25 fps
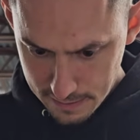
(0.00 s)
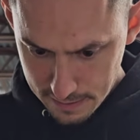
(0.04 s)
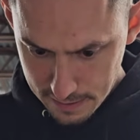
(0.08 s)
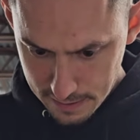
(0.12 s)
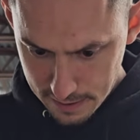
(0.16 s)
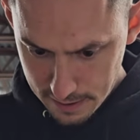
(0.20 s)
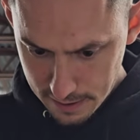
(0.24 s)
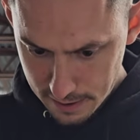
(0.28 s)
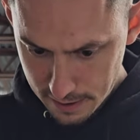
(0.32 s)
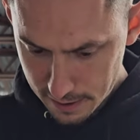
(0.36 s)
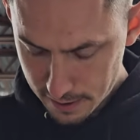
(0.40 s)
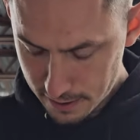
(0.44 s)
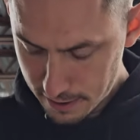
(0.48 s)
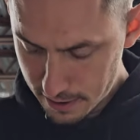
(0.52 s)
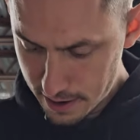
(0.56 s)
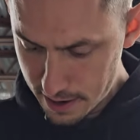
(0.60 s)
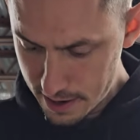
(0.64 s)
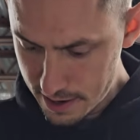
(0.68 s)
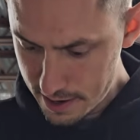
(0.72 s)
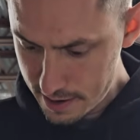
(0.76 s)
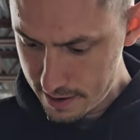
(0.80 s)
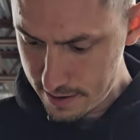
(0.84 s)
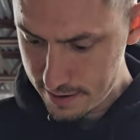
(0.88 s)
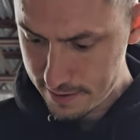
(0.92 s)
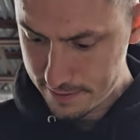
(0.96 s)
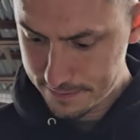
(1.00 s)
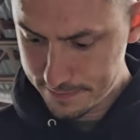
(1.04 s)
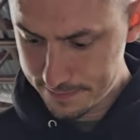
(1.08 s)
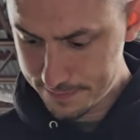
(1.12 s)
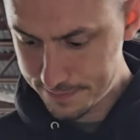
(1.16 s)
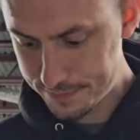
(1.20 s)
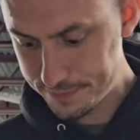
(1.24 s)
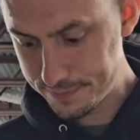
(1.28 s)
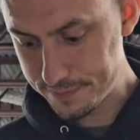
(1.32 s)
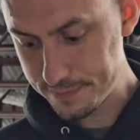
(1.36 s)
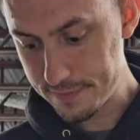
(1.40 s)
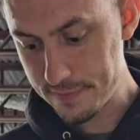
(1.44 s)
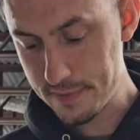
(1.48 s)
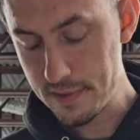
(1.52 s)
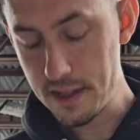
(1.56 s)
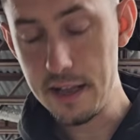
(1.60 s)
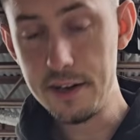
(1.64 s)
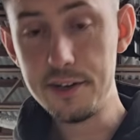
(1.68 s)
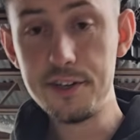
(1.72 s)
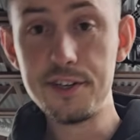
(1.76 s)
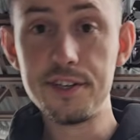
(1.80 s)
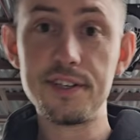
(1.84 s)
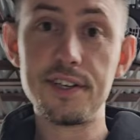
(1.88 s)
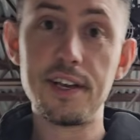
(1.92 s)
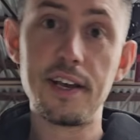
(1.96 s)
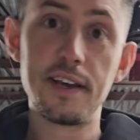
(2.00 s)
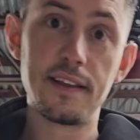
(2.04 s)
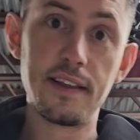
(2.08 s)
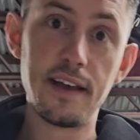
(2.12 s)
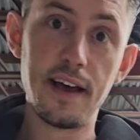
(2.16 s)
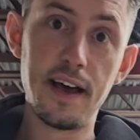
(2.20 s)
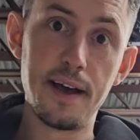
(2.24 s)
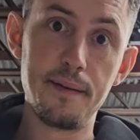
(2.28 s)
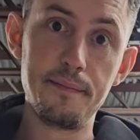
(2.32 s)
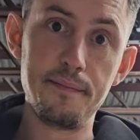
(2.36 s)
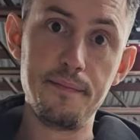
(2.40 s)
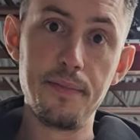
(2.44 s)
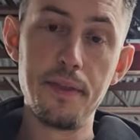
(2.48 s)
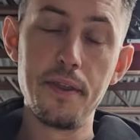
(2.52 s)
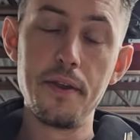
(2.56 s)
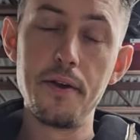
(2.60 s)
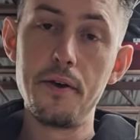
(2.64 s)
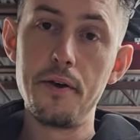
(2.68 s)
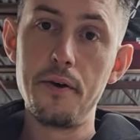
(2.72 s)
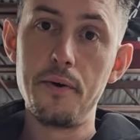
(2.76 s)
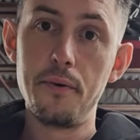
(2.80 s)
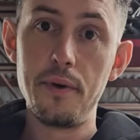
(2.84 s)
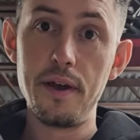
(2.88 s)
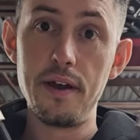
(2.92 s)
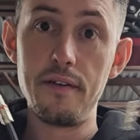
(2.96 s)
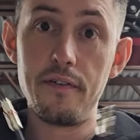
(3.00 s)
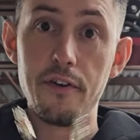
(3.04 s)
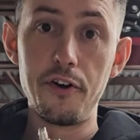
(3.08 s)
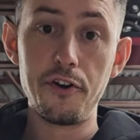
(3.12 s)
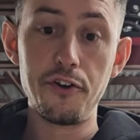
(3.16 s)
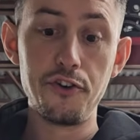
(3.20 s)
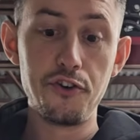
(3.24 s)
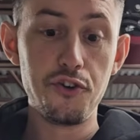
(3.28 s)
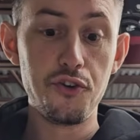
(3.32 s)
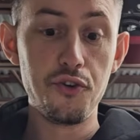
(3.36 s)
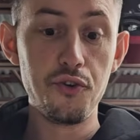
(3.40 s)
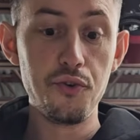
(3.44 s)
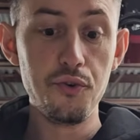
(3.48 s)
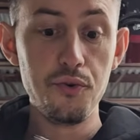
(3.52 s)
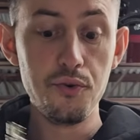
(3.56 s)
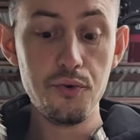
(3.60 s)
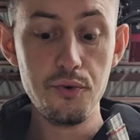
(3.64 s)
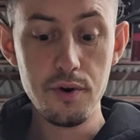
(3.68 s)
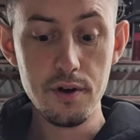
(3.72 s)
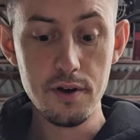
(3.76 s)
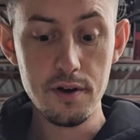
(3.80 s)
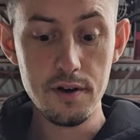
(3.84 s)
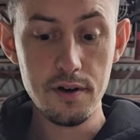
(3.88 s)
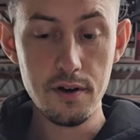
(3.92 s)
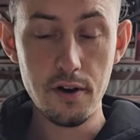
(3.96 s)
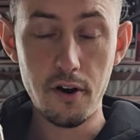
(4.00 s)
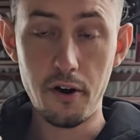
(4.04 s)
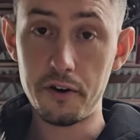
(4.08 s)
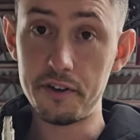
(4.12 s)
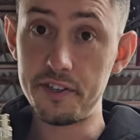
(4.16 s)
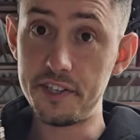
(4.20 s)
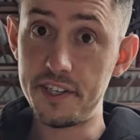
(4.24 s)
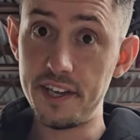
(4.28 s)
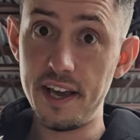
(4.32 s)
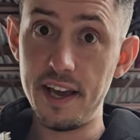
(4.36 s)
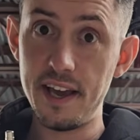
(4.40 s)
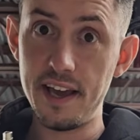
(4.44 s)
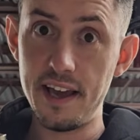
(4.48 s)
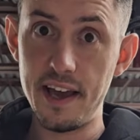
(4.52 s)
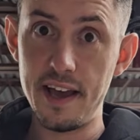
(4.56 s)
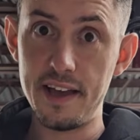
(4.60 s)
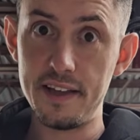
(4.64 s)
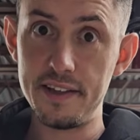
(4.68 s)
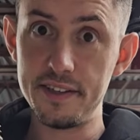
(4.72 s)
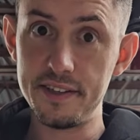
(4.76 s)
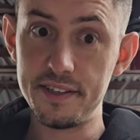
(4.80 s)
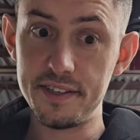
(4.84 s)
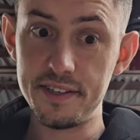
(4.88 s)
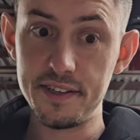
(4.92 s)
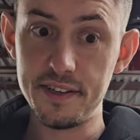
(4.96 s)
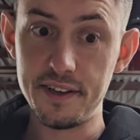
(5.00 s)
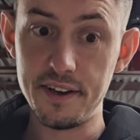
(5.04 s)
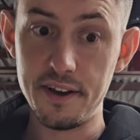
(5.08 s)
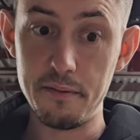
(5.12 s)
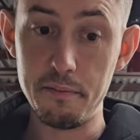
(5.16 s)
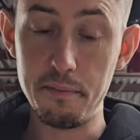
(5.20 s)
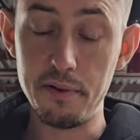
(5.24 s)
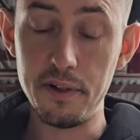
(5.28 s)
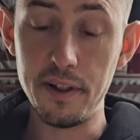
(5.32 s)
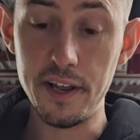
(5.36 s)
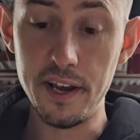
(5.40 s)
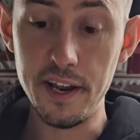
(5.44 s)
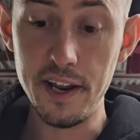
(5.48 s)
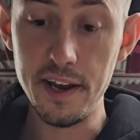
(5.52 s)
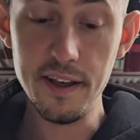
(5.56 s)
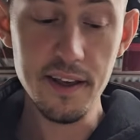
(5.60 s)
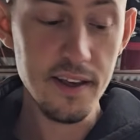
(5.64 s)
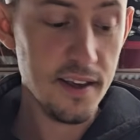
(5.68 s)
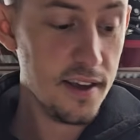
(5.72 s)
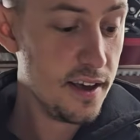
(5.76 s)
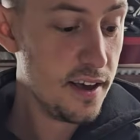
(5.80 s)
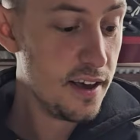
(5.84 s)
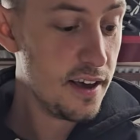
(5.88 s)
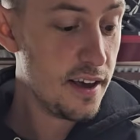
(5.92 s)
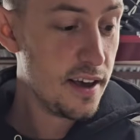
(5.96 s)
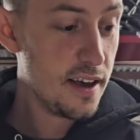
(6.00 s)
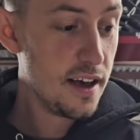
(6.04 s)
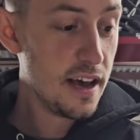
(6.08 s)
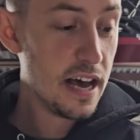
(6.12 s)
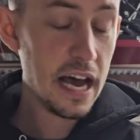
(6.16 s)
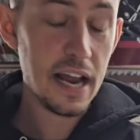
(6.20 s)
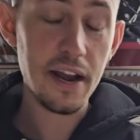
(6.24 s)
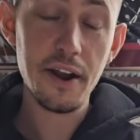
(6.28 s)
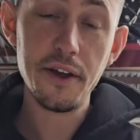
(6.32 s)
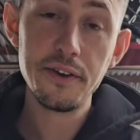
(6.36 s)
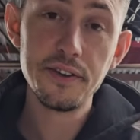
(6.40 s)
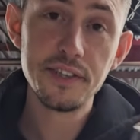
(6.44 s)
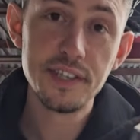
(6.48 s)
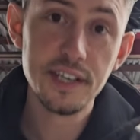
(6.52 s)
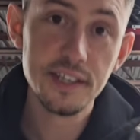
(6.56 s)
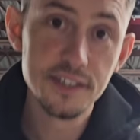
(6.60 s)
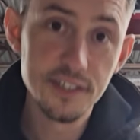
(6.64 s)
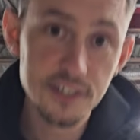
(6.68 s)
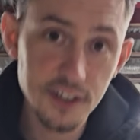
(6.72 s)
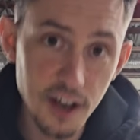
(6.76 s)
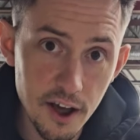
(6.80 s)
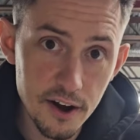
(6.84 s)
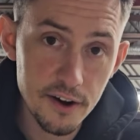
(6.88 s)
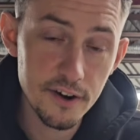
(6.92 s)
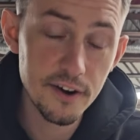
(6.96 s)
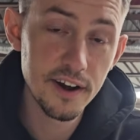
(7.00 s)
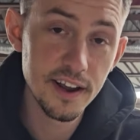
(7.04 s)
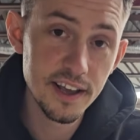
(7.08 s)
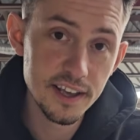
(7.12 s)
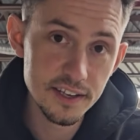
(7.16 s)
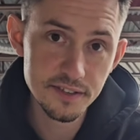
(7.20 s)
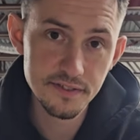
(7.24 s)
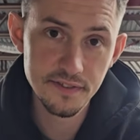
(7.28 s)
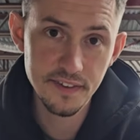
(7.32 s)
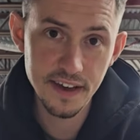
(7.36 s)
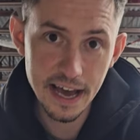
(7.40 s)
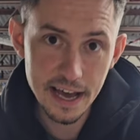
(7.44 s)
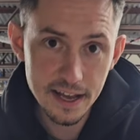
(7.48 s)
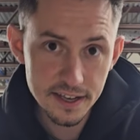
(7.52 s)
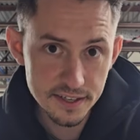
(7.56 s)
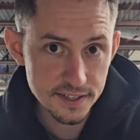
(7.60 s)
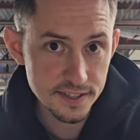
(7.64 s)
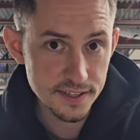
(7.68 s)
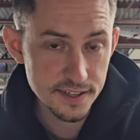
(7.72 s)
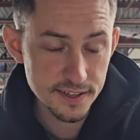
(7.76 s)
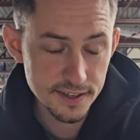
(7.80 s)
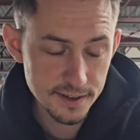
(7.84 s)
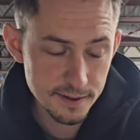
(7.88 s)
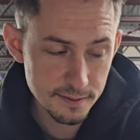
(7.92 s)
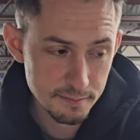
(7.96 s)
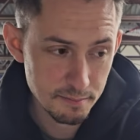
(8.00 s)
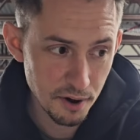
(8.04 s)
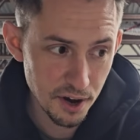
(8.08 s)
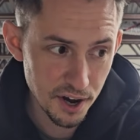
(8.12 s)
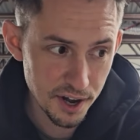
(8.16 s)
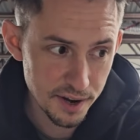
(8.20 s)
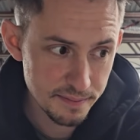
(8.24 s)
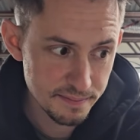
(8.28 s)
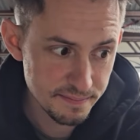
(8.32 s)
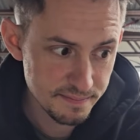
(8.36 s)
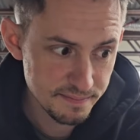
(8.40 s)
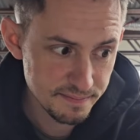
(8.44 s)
All right, and just like that, we have our 2 RCA ends completed. I know you said soldering is fast, but